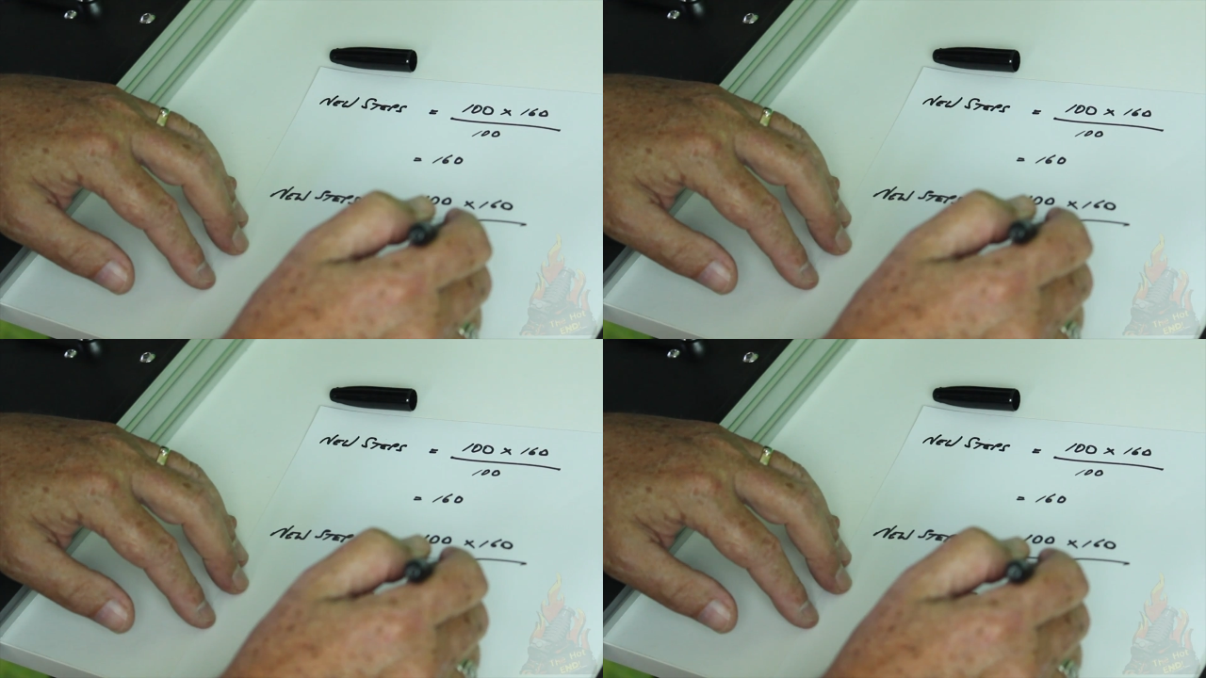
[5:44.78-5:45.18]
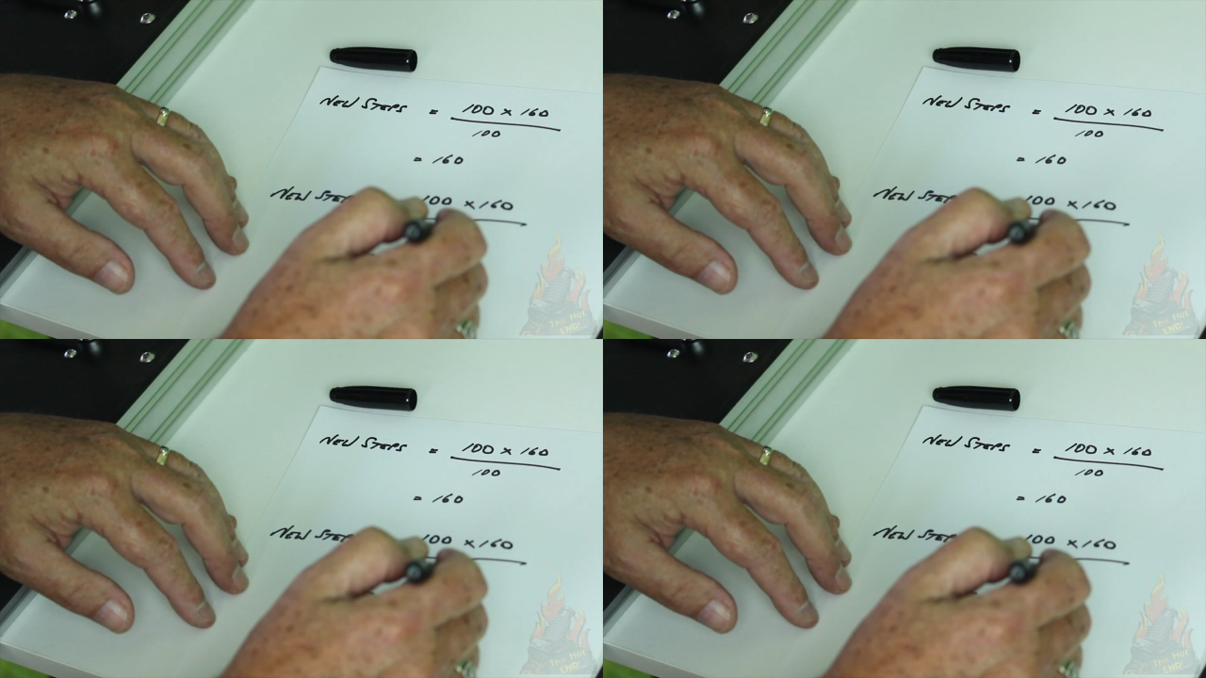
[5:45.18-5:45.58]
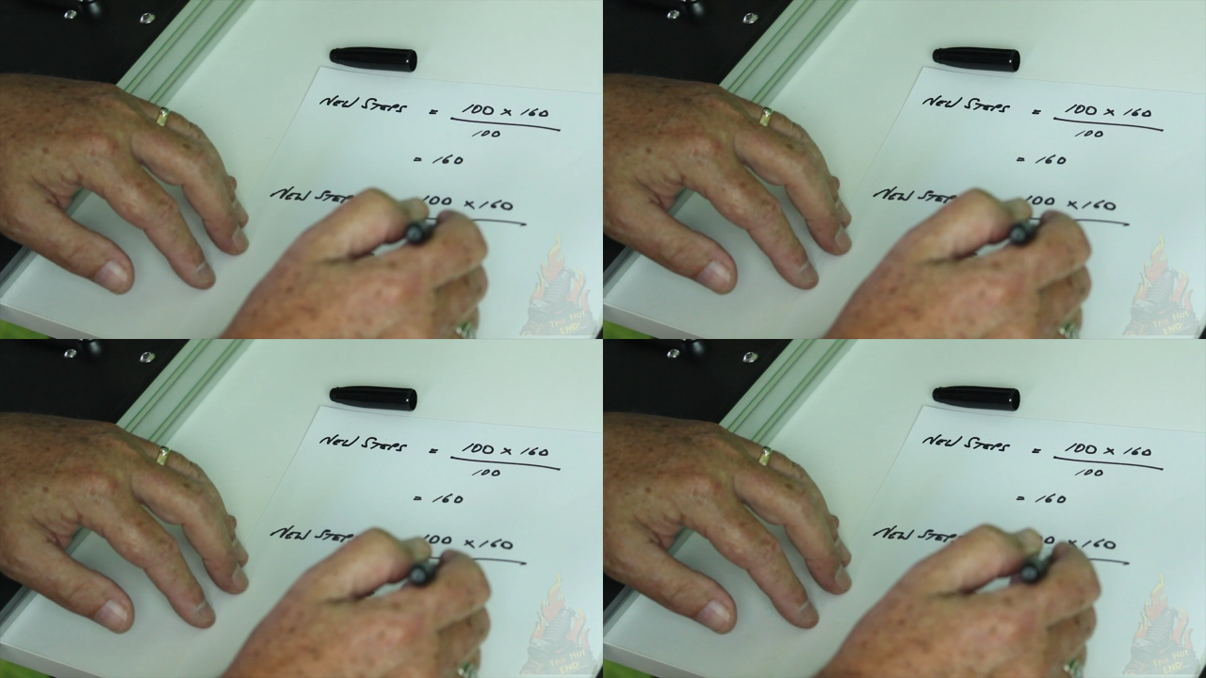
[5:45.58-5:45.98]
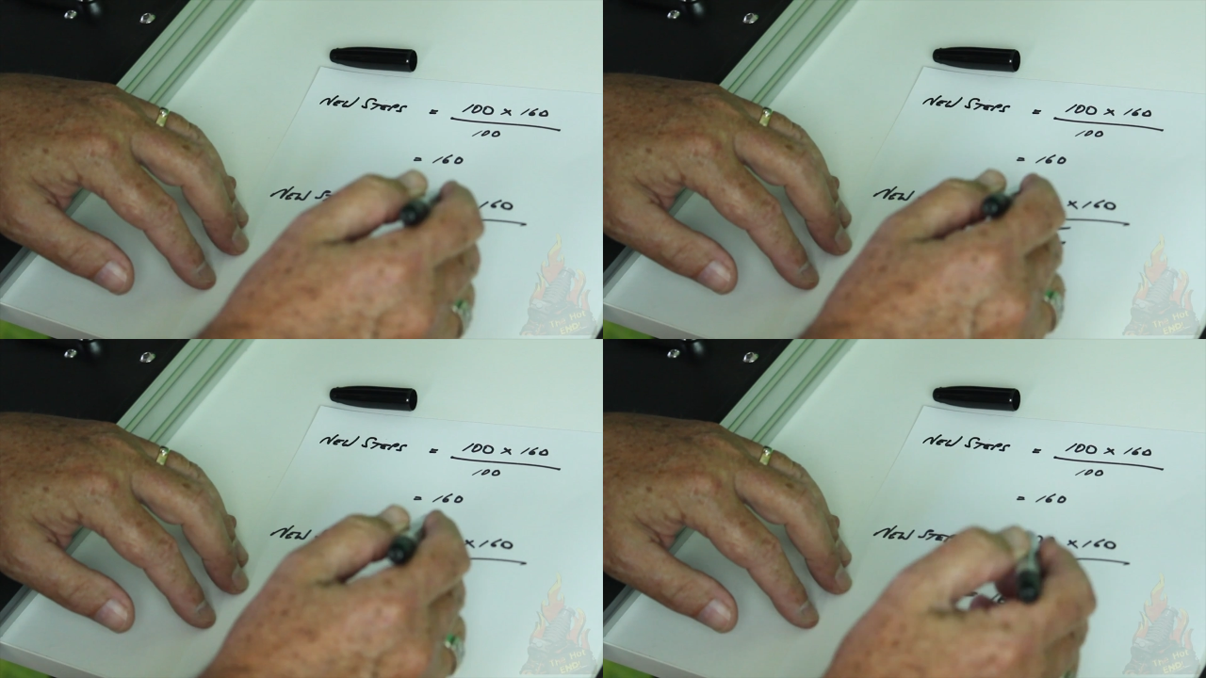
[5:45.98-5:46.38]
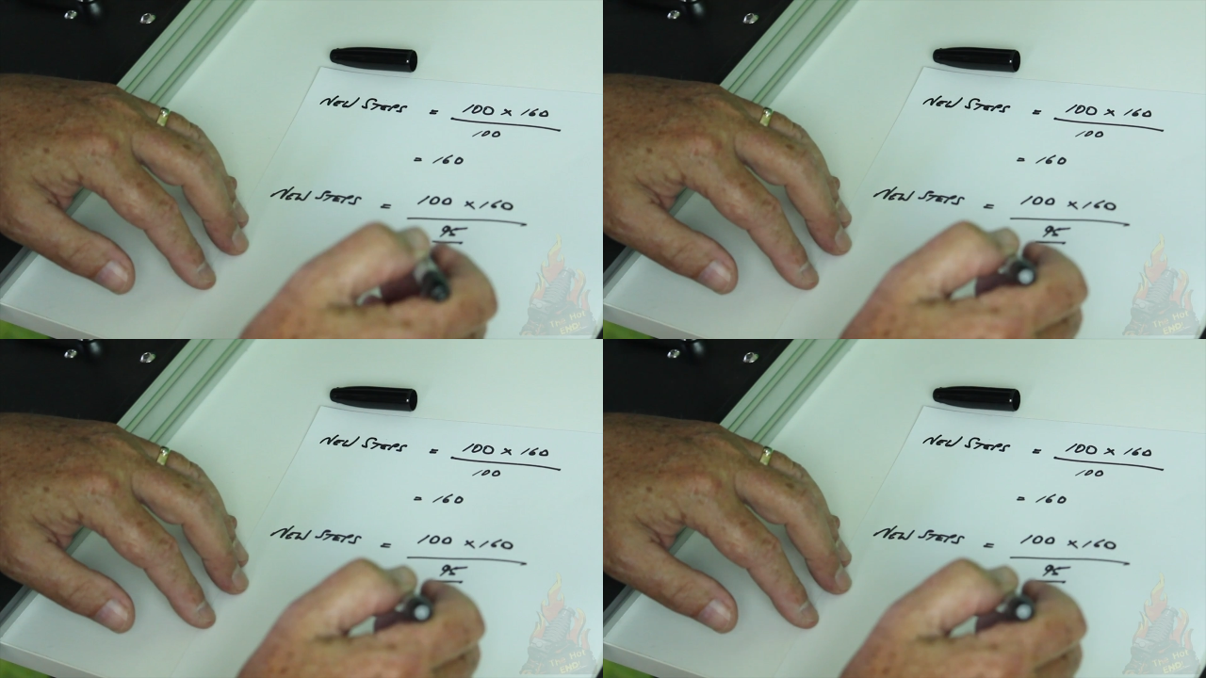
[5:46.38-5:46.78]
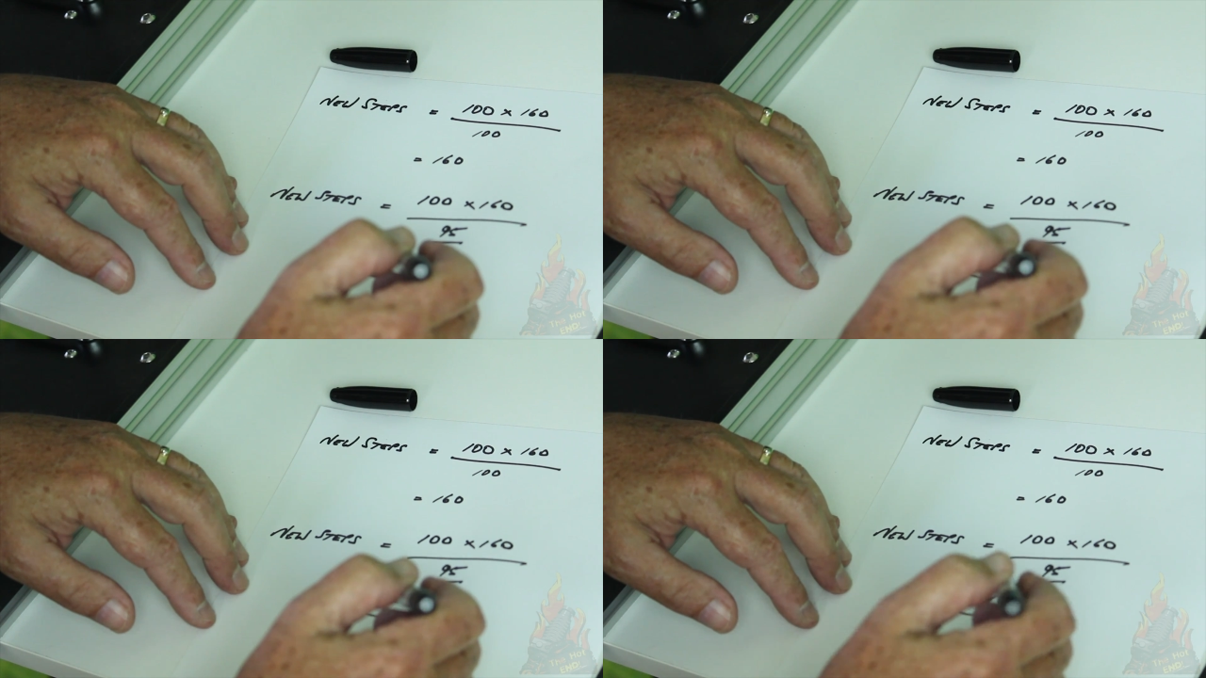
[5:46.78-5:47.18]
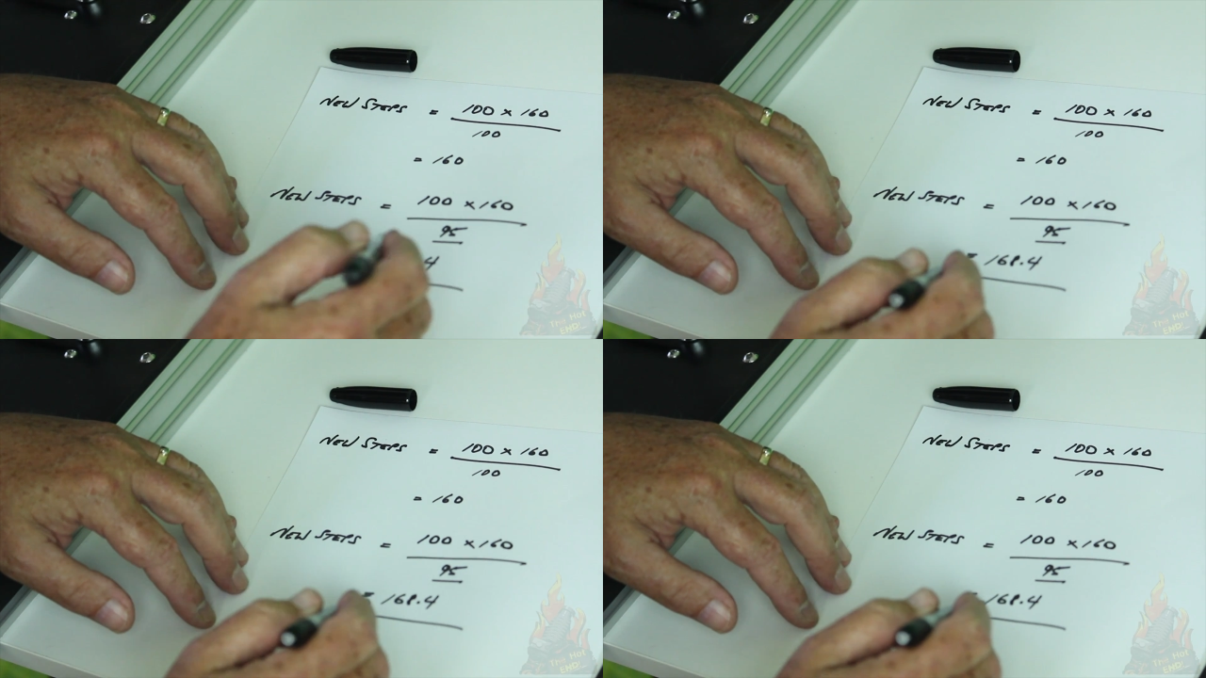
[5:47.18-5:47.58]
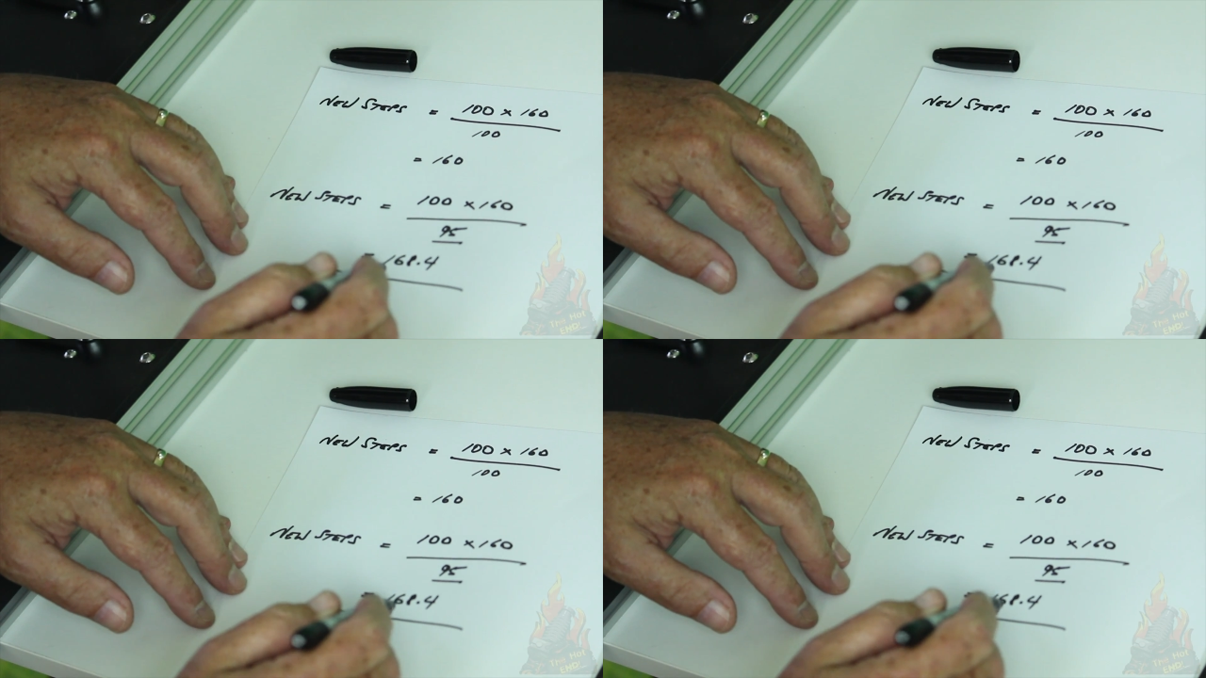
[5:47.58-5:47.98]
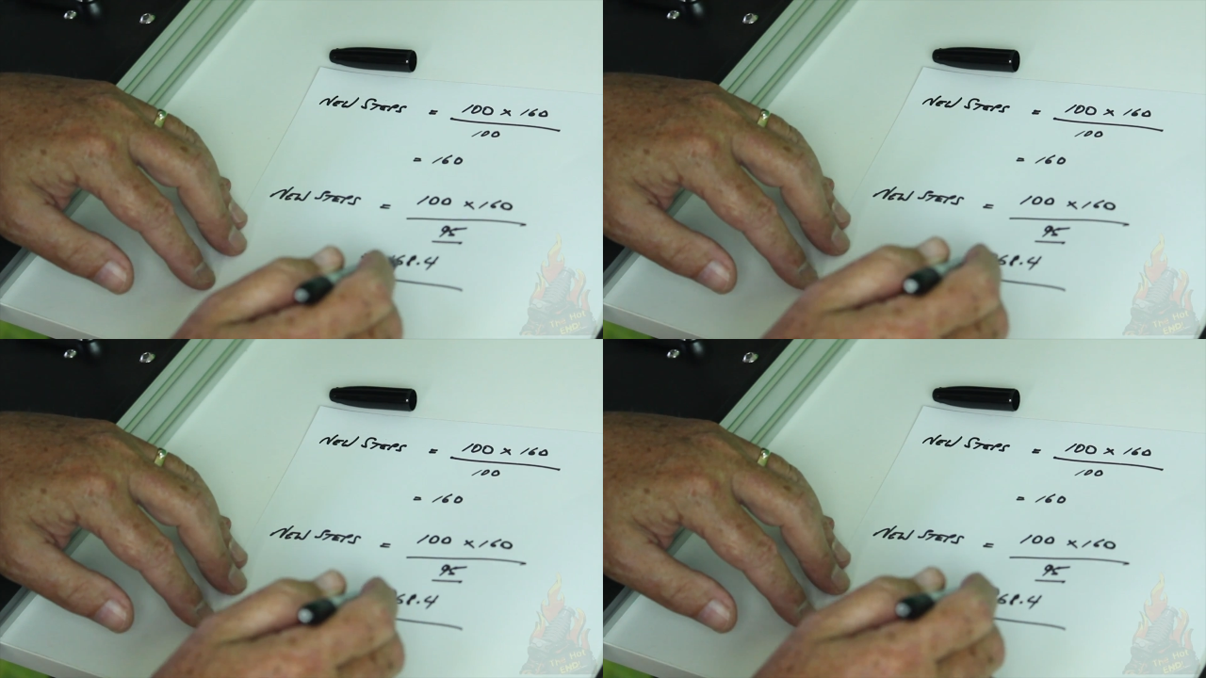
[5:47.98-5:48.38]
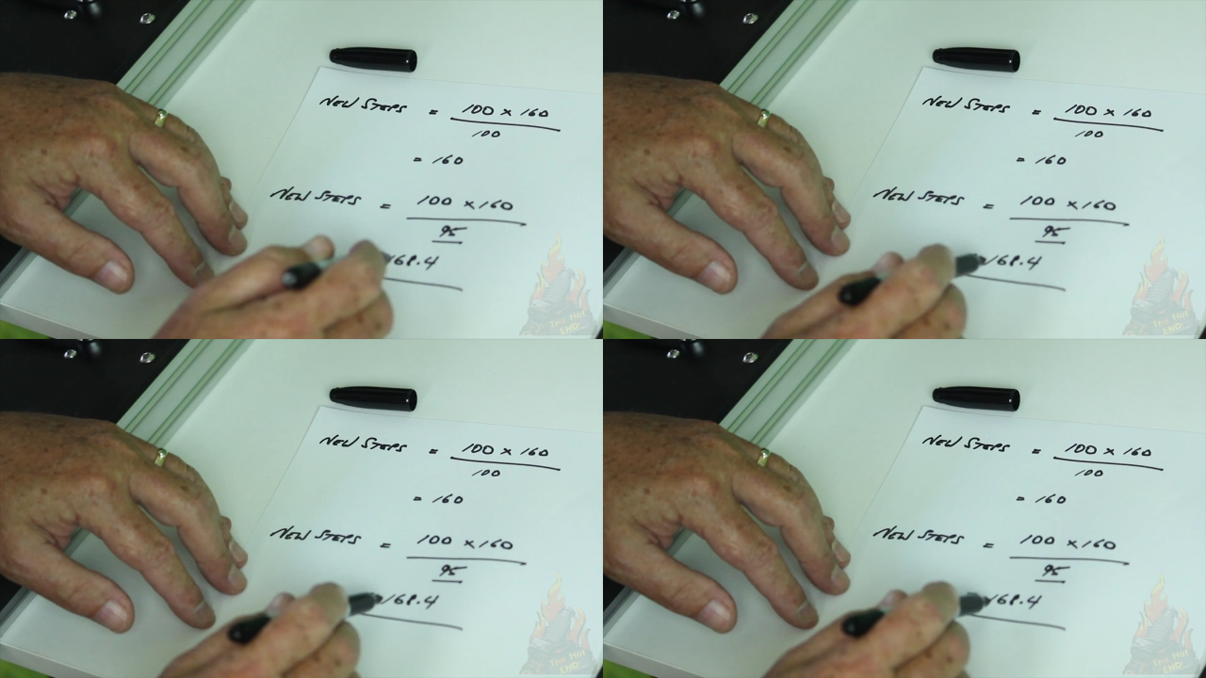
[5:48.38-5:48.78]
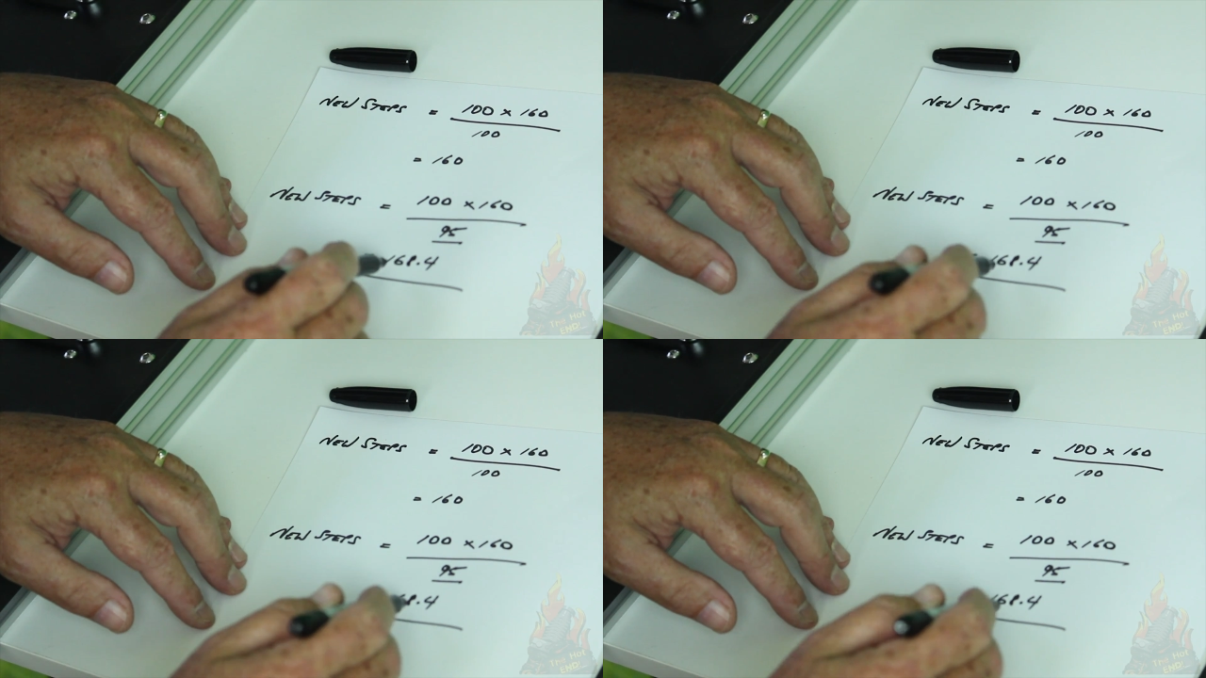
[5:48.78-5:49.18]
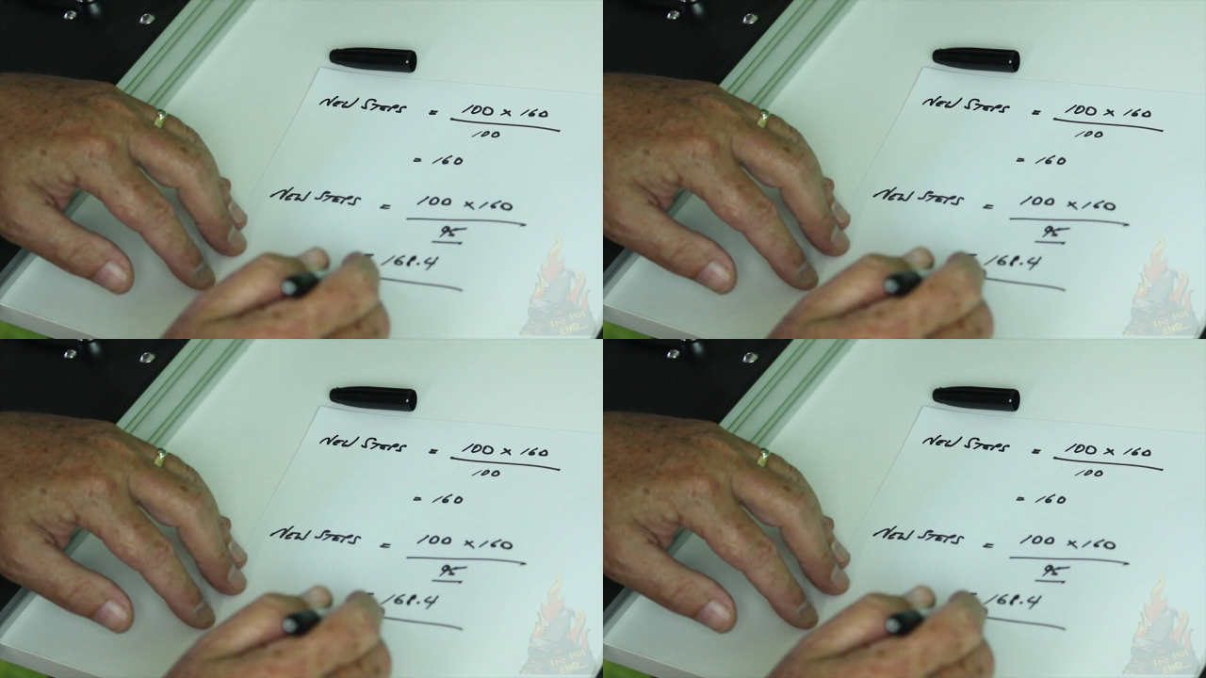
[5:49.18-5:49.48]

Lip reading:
[unreadable: no face in view]